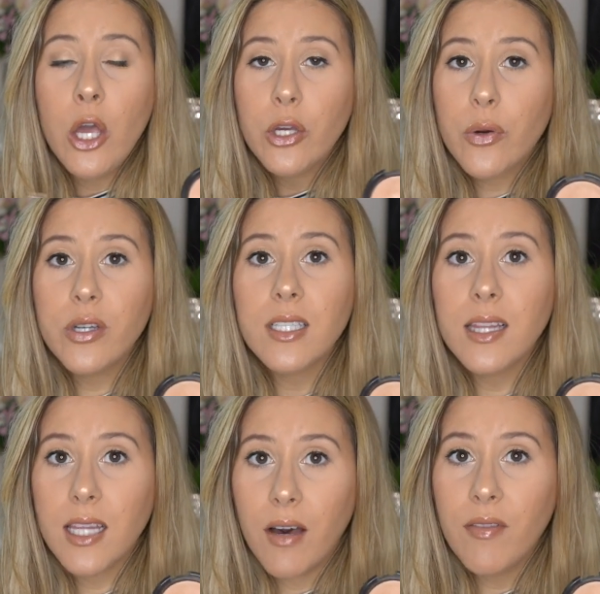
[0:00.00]
you're going to
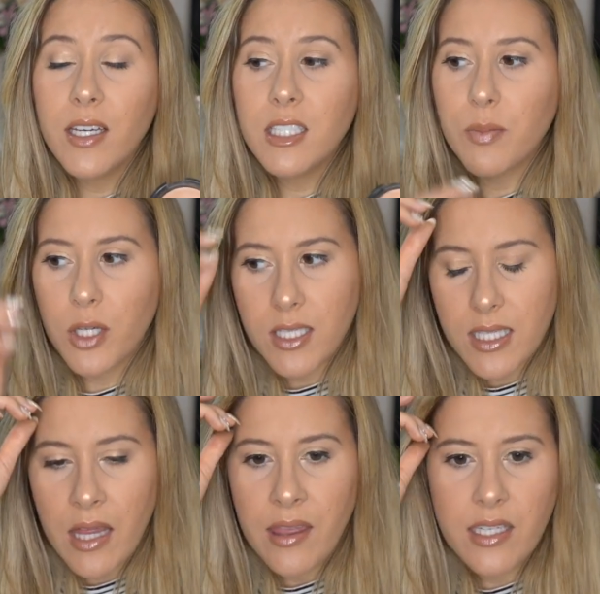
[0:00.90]
love this, because
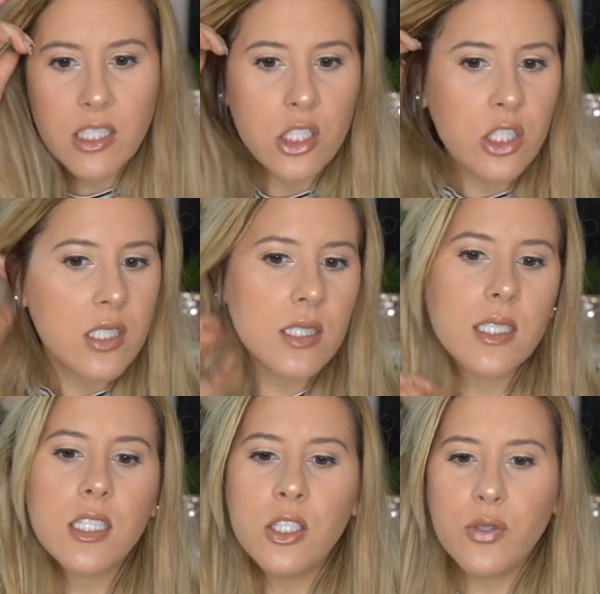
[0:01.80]
this
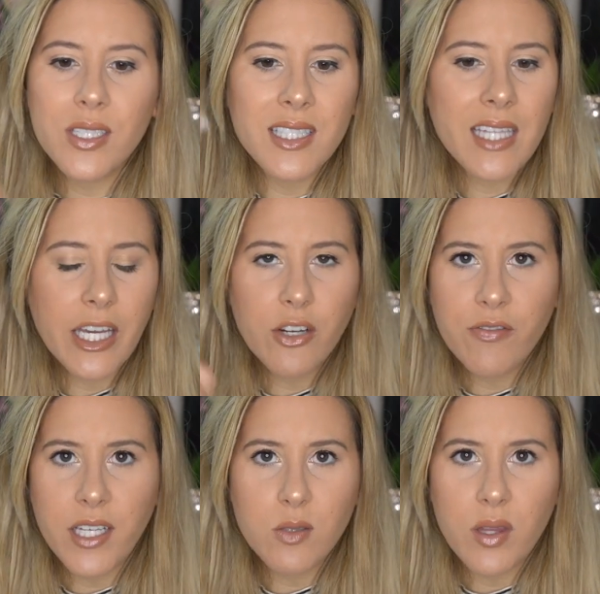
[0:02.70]
just, you could set your
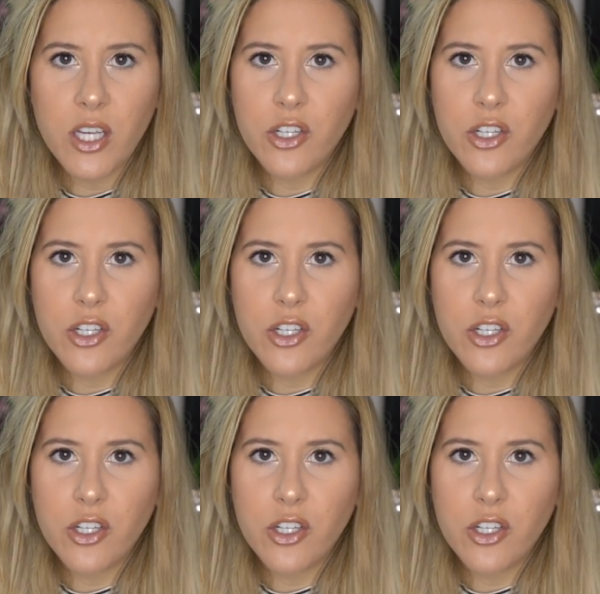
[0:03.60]
face with it.